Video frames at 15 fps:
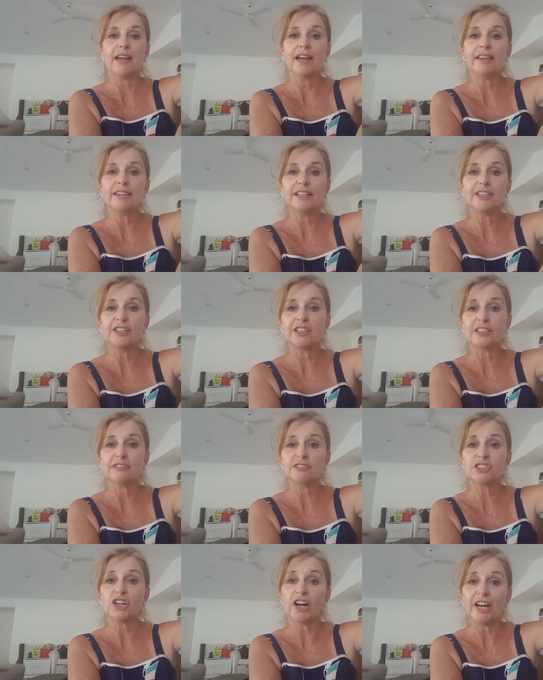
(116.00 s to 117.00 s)
and then you can
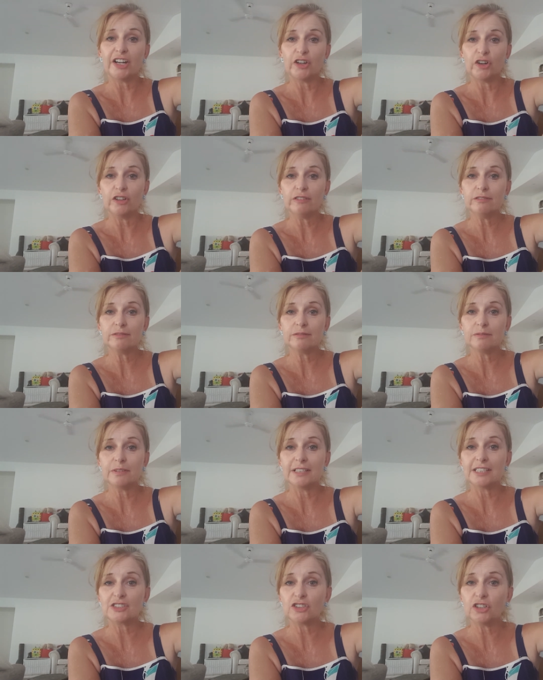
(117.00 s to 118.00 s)
tie it on with
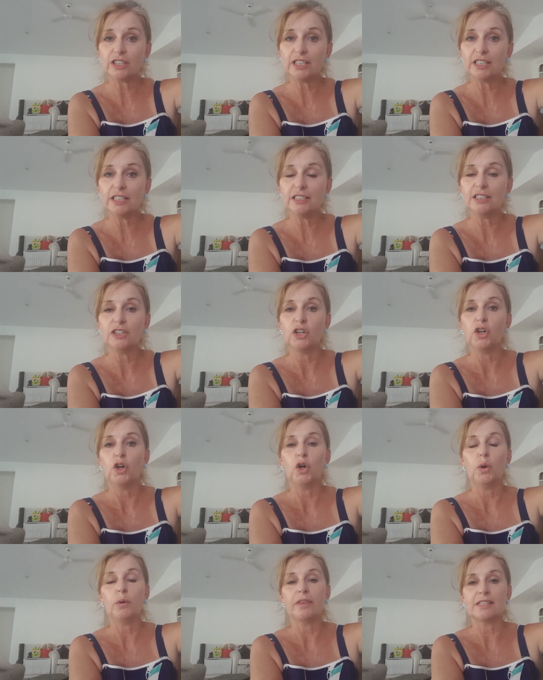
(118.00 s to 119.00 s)
a stocking
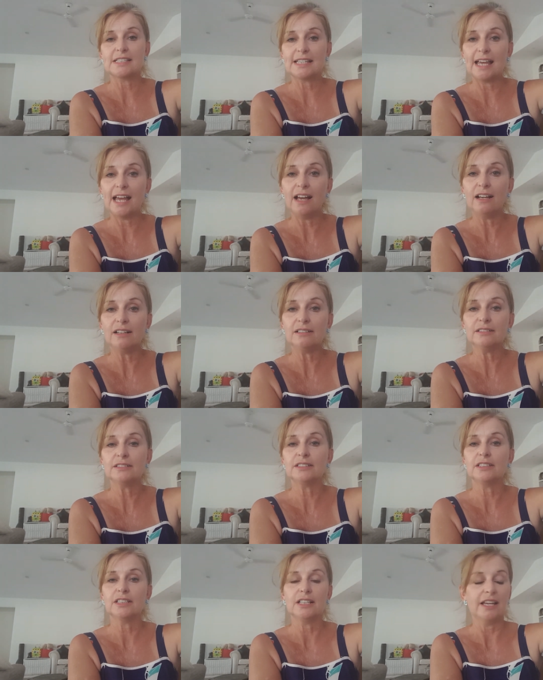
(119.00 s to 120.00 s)
or the towel
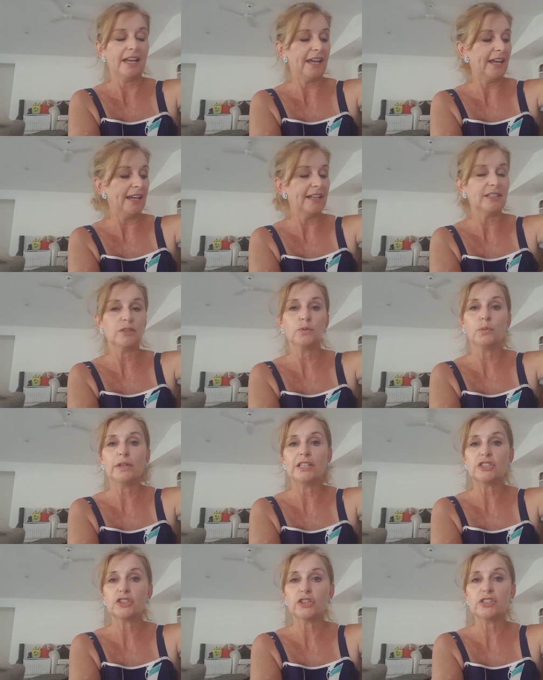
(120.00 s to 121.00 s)
and when
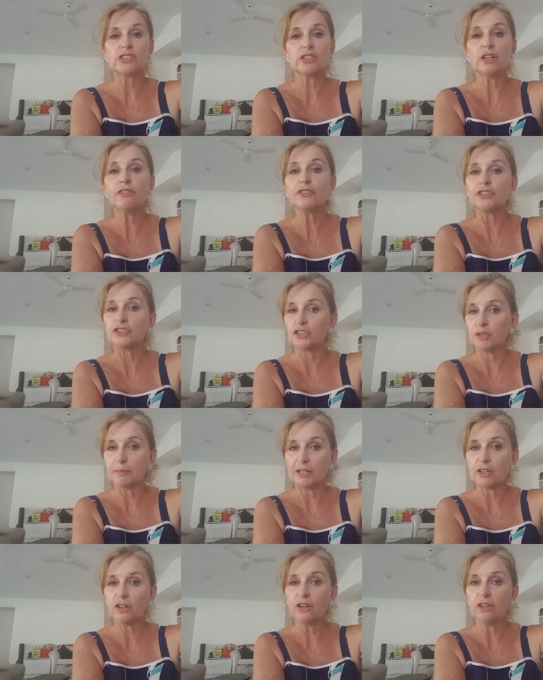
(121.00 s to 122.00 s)
it turns off you turn it
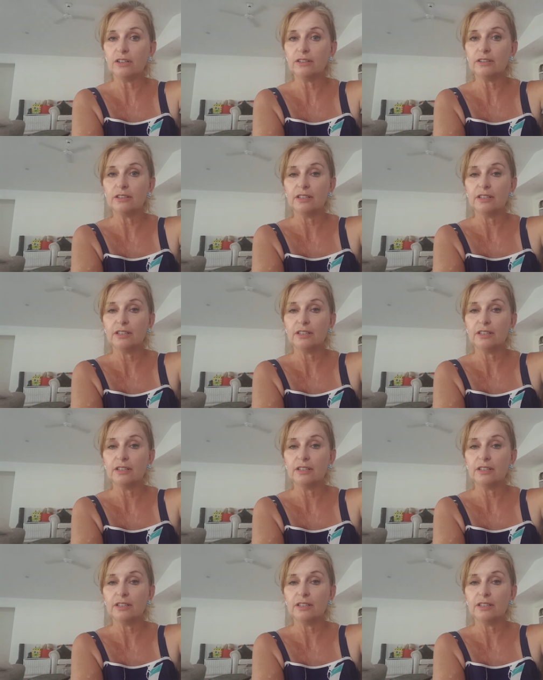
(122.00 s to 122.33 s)
back on